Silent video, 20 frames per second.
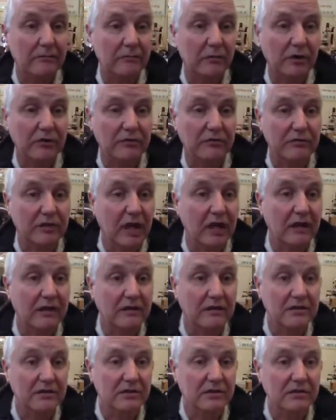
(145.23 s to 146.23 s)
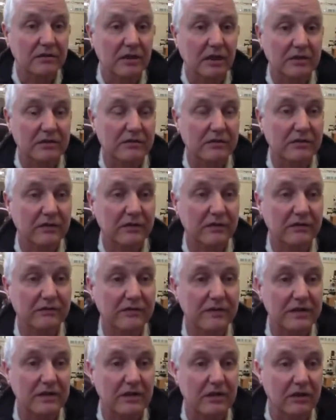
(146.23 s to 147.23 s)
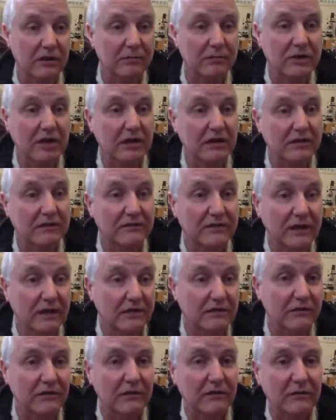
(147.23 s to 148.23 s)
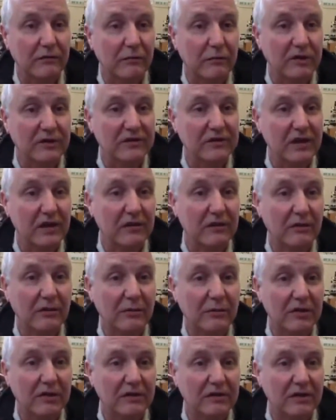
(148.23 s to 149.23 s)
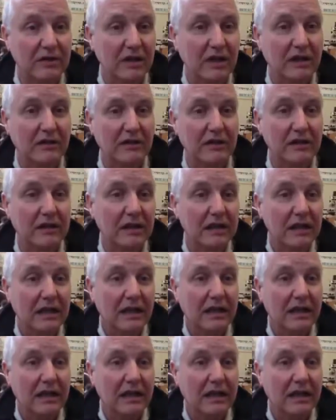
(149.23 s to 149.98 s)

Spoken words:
what you've done is to transfer a physical object effectively from one side of the world to the other.